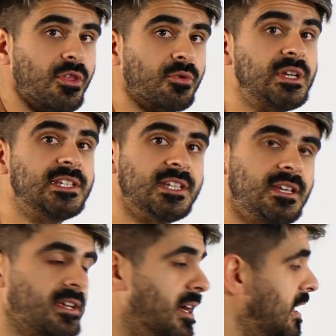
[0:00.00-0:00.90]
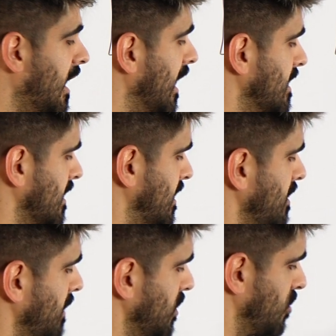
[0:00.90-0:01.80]
3D
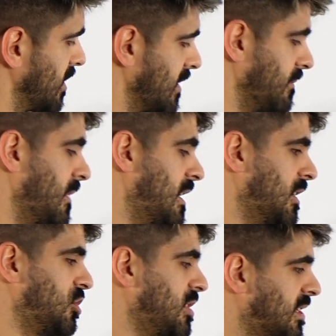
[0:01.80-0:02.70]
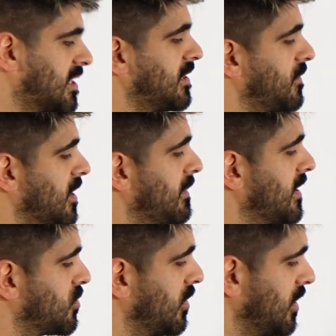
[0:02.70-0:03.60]
identity matrix. In GCSE further
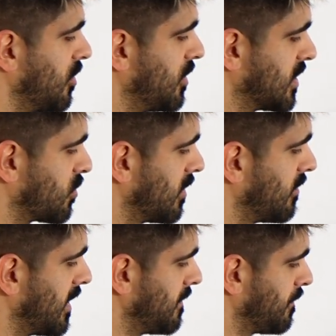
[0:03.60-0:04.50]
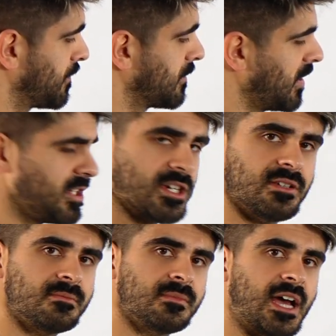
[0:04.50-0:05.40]
maths, we only know this one, right? But you
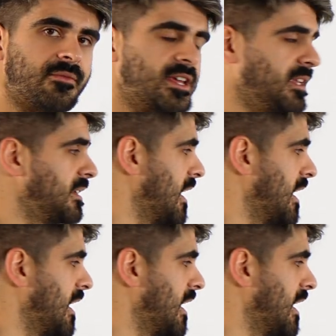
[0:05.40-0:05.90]
can have it in